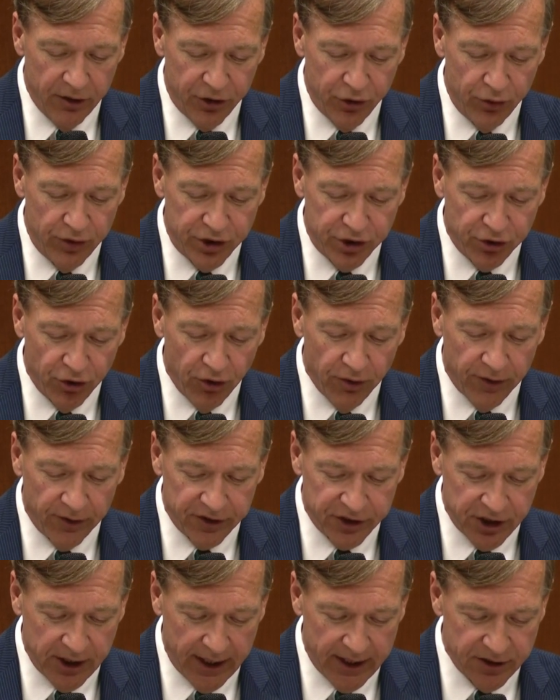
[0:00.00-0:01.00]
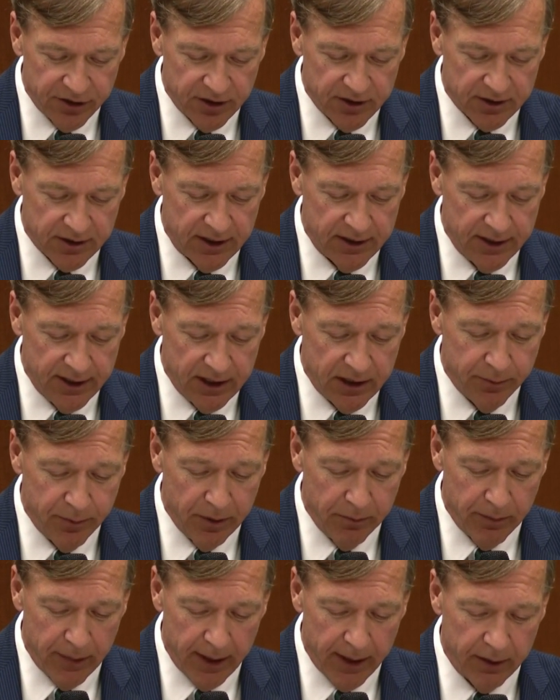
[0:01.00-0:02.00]
to ensure that changes that need to
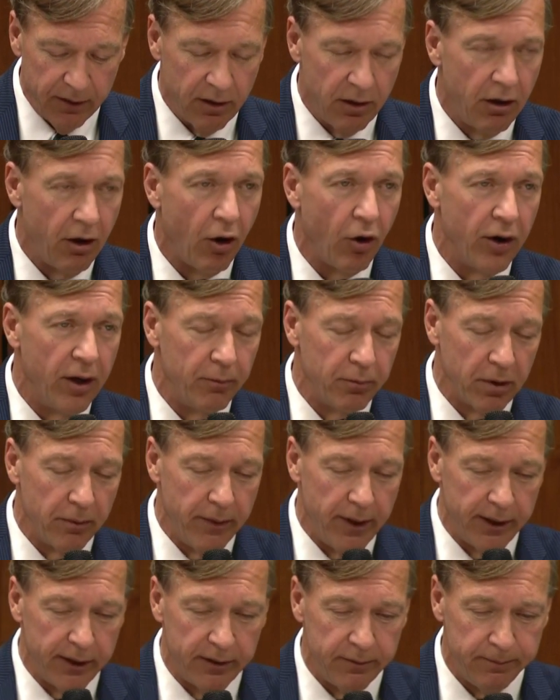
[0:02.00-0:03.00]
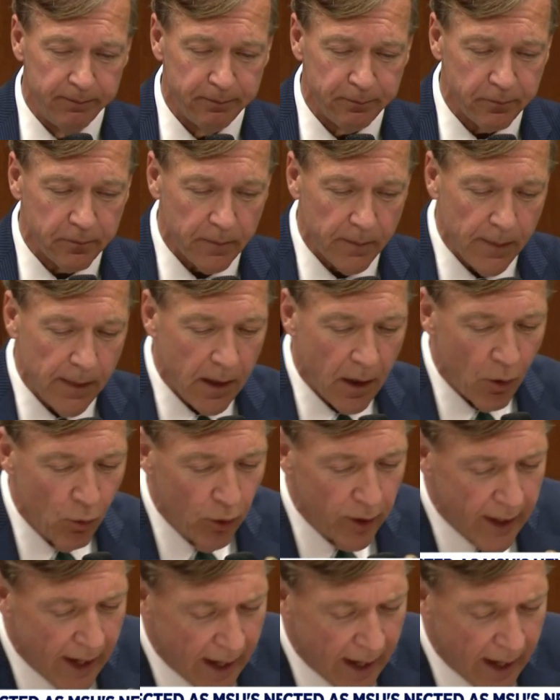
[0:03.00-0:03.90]
be made are implemented. What